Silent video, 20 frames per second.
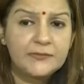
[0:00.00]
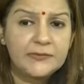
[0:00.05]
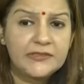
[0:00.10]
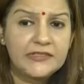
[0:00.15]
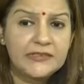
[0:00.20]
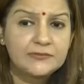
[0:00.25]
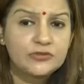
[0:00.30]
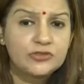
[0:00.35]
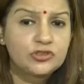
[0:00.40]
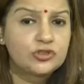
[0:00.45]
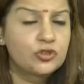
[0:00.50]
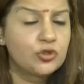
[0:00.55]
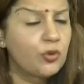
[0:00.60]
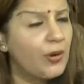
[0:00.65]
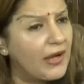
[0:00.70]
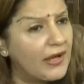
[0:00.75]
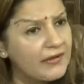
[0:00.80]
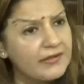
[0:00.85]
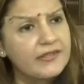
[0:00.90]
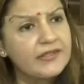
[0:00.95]
become so
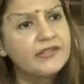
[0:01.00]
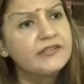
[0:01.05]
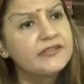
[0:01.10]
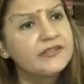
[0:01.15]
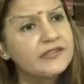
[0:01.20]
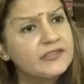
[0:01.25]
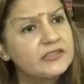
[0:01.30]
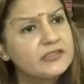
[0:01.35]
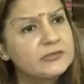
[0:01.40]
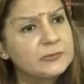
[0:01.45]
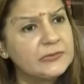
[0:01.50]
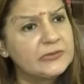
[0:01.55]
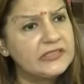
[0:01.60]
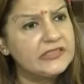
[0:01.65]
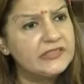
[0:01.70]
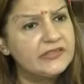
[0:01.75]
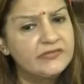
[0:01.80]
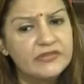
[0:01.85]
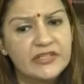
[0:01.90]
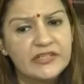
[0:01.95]
arrogant in its
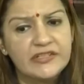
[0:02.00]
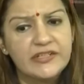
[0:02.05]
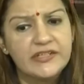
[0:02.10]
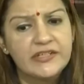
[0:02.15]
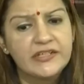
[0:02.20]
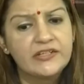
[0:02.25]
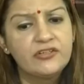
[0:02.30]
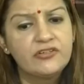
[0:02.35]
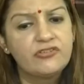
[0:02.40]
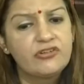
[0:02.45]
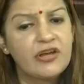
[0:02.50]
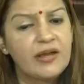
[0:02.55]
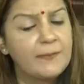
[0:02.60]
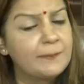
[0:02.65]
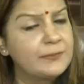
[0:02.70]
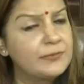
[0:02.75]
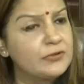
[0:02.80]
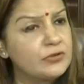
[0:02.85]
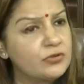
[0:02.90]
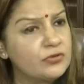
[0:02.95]
belief that they can
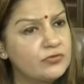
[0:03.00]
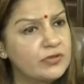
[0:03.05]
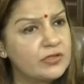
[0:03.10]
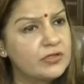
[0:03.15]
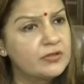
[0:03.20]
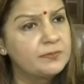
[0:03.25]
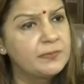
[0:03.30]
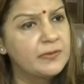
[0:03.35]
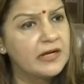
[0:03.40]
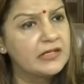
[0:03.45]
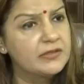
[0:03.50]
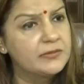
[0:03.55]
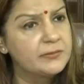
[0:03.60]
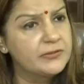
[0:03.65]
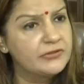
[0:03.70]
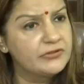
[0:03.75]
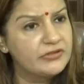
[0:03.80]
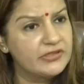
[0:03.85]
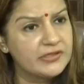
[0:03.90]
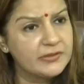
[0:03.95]
trample over
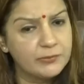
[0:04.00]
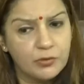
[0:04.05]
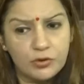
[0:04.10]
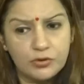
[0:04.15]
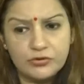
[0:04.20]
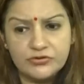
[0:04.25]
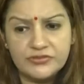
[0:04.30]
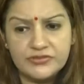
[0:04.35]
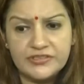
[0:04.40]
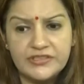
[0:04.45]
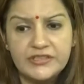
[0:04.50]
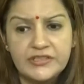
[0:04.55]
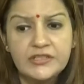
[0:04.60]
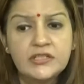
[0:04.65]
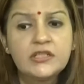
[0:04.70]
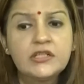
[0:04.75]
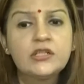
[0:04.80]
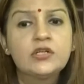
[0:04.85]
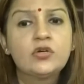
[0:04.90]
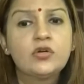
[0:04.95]
parliamentary democracy,
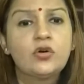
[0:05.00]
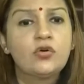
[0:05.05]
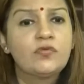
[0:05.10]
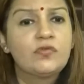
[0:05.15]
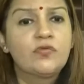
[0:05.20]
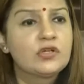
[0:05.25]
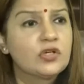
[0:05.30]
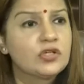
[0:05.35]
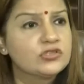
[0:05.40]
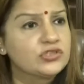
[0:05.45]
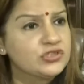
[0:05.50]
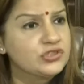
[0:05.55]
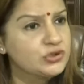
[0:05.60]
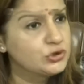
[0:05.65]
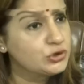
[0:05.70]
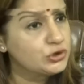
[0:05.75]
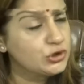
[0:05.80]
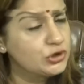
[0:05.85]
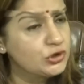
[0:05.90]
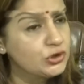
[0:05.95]
over
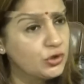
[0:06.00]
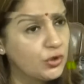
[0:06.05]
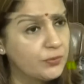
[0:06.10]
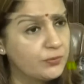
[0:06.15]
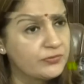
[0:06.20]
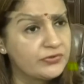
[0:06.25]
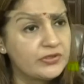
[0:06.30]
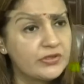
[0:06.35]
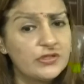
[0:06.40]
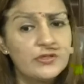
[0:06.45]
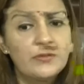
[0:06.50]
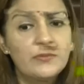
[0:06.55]
constitutional norms.